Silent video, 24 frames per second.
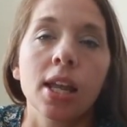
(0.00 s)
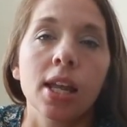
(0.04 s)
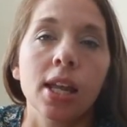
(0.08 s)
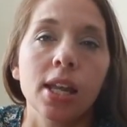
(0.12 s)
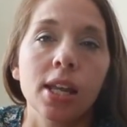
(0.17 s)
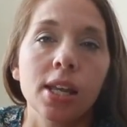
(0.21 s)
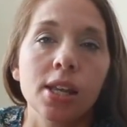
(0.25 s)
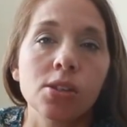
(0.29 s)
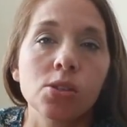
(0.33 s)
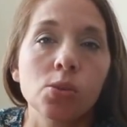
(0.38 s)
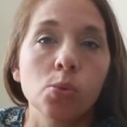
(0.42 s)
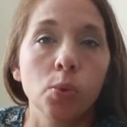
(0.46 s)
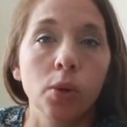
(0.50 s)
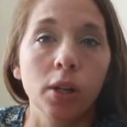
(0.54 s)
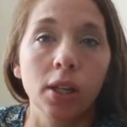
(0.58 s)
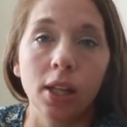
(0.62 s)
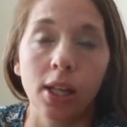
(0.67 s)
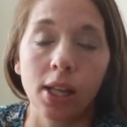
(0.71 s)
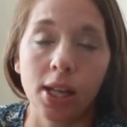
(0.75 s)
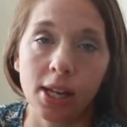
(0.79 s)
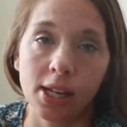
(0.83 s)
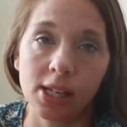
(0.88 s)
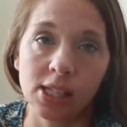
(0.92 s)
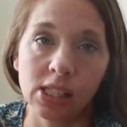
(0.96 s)
is
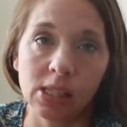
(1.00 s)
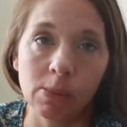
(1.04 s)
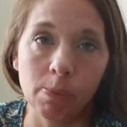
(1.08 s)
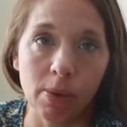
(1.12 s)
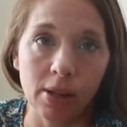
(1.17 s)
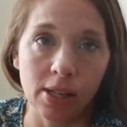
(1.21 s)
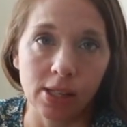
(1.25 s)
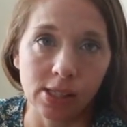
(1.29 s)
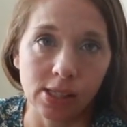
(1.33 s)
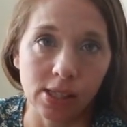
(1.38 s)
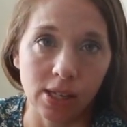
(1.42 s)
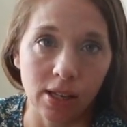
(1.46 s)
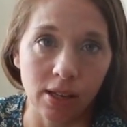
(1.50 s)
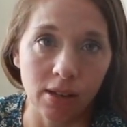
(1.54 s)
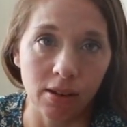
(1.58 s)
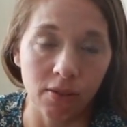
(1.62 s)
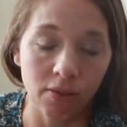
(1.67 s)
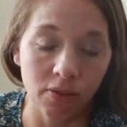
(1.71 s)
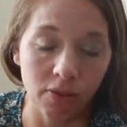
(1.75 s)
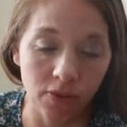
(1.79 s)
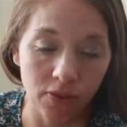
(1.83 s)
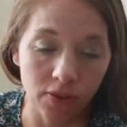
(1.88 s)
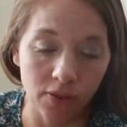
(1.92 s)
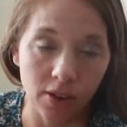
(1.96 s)
really
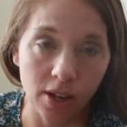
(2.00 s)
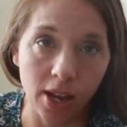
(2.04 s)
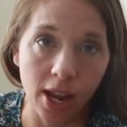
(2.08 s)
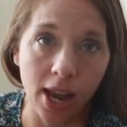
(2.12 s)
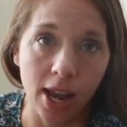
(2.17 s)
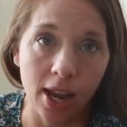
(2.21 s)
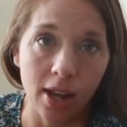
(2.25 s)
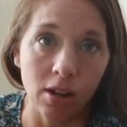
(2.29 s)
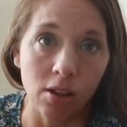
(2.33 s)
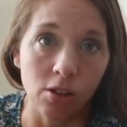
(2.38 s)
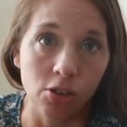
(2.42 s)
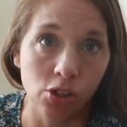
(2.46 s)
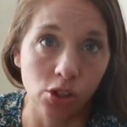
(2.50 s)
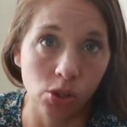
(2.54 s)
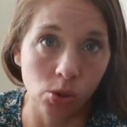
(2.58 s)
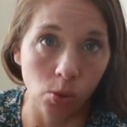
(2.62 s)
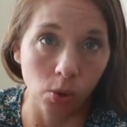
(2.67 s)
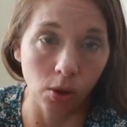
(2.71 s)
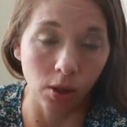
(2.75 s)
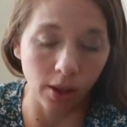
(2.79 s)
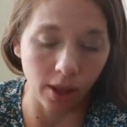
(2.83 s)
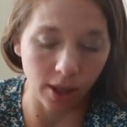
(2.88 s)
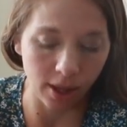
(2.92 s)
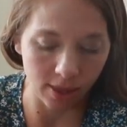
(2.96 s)
expensive at a
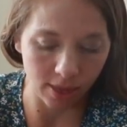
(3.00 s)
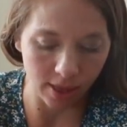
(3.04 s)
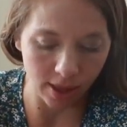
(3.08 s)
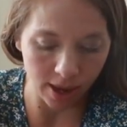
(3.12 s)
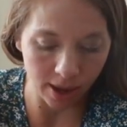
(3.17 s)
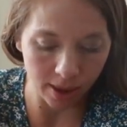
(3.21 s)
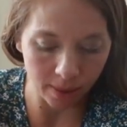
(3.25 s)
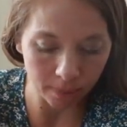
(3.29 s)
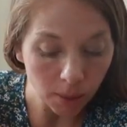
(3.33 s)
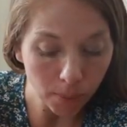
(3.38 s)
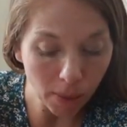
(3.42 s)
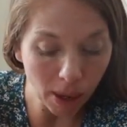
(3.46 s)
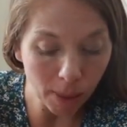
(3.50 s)
store like that.